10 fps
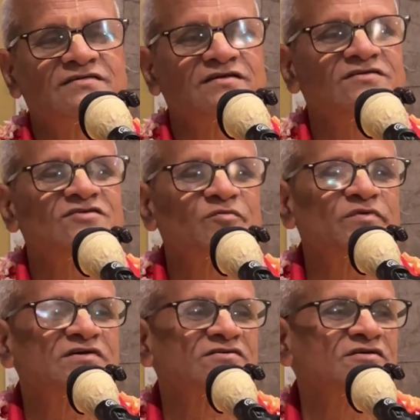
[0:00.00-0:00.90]
Srila
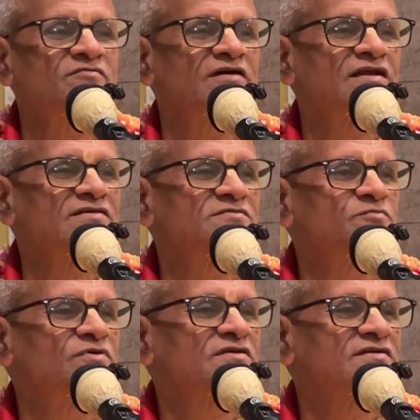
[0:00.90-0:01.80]
Jayapataka Swami Maharaj's
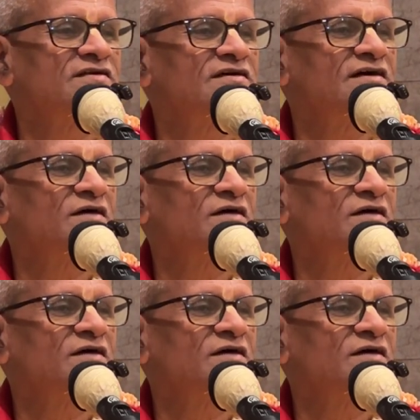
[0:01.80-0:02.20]
birthday,